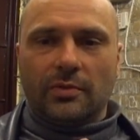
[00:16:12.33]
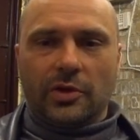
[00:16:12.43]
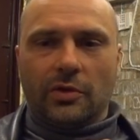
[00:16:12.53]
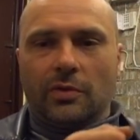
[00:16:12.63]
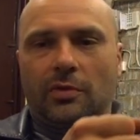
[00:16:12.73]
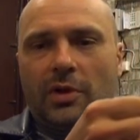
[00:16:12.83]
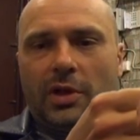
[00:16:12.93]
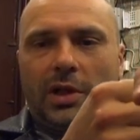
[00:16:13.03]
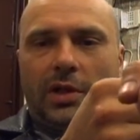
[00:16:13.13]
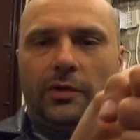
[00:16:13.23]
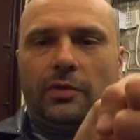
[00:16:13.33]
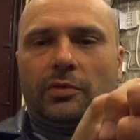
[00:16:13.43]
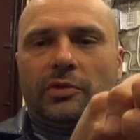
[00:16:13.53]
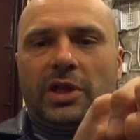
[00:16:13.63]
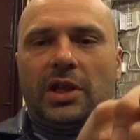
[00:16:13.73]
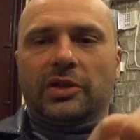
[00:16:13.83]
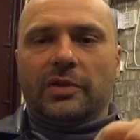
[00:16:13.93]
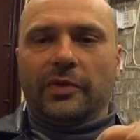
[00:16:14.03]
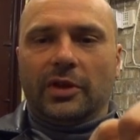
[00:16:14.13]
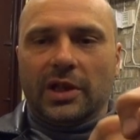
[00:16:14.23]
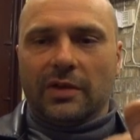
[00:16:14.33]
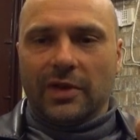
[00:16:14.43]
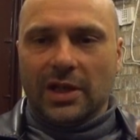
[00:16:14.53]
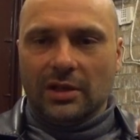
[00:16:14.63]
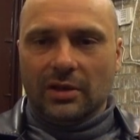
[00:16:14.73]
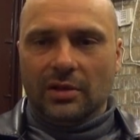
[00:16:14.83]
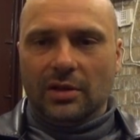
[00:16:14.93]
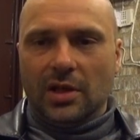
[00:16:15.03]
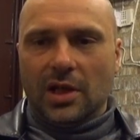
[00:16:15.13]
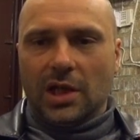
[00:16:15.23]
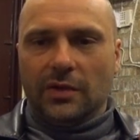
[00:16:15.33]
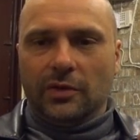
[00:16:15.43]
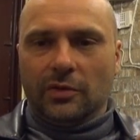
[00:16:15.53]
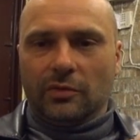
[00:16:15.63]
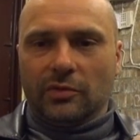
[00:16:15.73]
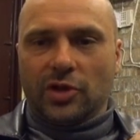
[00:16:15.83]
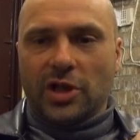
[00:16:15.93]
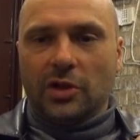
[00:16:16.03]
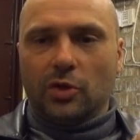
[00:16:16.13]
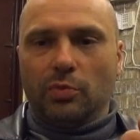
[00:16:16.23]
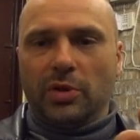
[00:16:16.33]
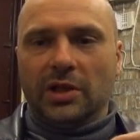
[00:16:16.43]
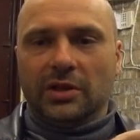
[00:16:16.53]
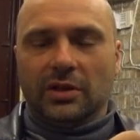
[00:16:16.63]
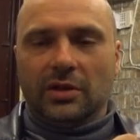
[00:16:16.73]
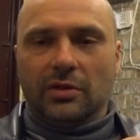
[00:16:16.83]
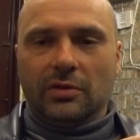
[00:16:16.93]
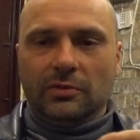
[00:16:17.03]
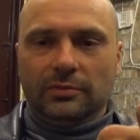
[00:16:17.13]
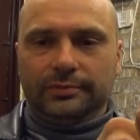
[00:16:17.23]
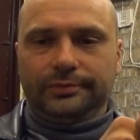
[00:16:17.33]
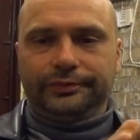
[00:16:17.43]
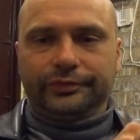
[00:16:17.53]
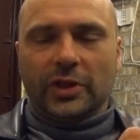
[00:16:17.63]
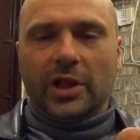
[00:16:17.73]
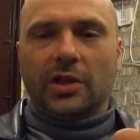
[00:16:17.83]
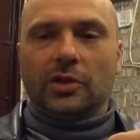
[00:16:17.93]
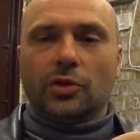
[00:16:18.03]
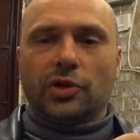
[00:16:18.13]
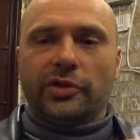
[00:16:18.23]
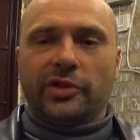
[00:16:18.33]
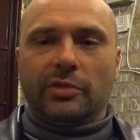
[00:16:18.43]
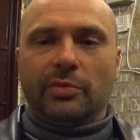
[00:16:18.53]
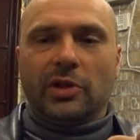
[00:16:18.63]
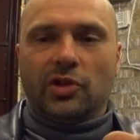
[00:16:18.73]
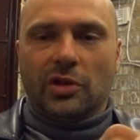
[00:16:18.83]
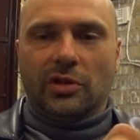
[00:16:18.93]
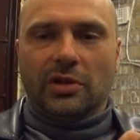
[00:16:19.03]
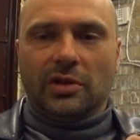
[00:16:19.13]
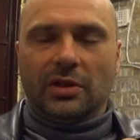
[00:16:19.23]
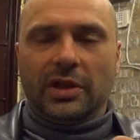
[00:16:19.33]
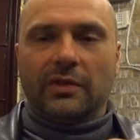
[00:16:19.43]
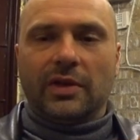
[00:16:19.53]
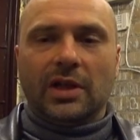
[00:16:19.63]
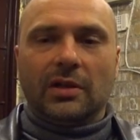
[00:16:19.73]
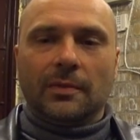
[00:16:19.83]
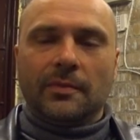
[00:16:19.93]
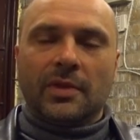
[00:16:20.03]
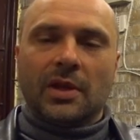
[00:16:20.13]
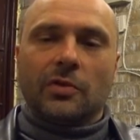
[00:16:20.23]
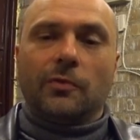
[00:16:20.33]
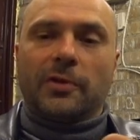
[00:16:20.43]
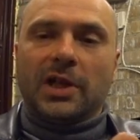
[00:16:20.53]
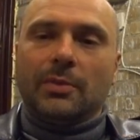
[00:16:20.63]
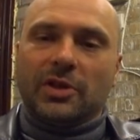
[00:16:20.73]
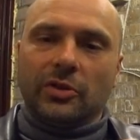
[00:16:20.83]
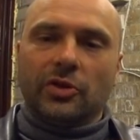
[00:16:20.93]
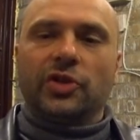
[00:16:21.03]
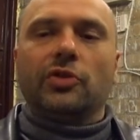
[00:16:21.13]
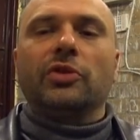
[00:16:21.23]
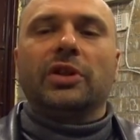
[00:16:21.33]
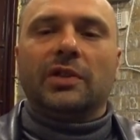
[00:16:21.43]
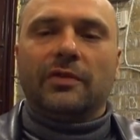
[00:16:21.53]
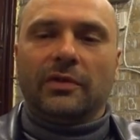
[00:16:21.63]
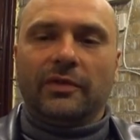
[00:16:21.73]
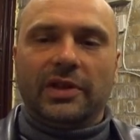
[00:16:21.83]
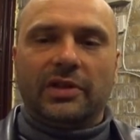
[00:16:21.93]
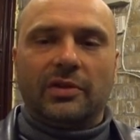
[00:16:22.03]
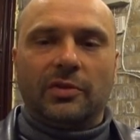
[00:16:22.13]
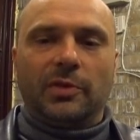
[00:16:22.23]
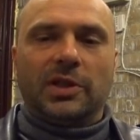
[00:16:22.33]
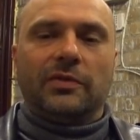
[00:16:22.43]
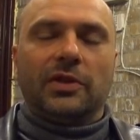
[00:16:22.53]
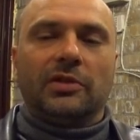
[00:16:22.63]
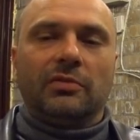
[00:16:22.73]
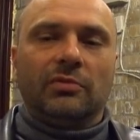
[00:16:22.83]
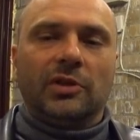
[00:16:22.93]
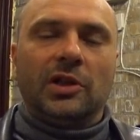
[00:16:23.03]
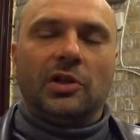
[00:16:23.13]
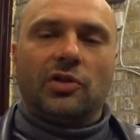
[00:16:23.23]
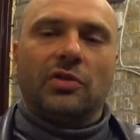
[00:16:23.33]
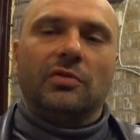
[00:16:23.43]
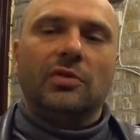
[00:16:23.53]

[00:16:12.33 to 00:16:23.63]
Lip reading: So if you take something like that and you try to bend it, you know, like a torsion suspension does, like that. So frame is not strong enough in this specific direction.